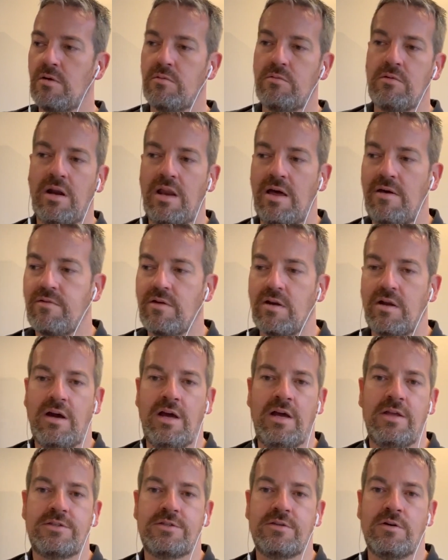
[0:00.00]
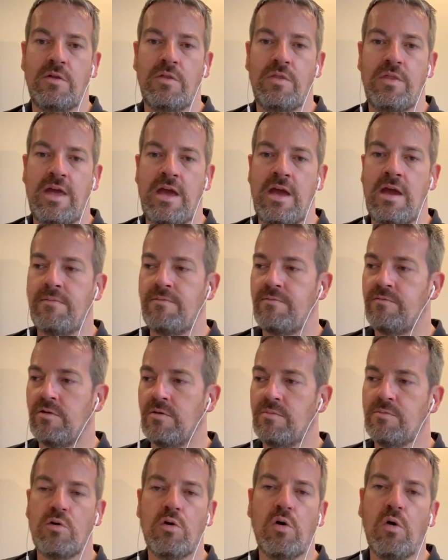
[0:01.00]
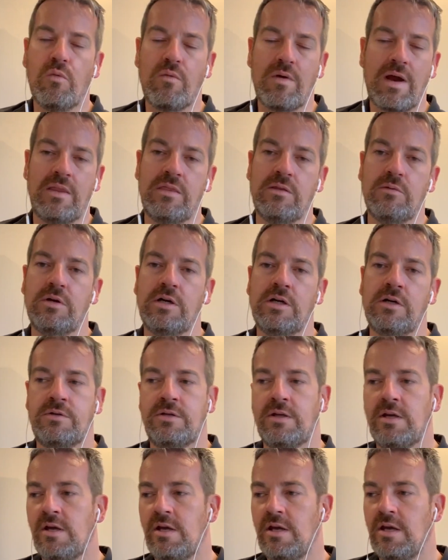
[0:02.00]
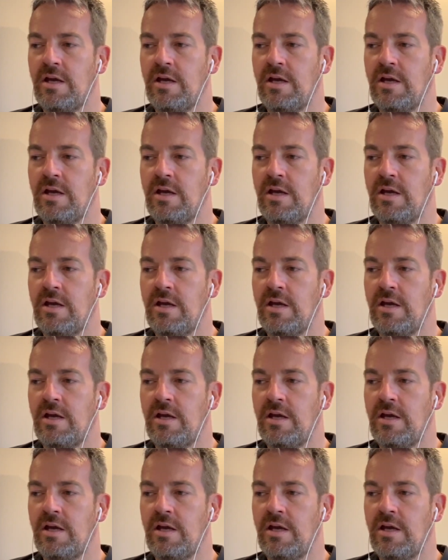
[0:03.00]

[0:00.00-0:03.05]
We'll have clients on there from all around the world.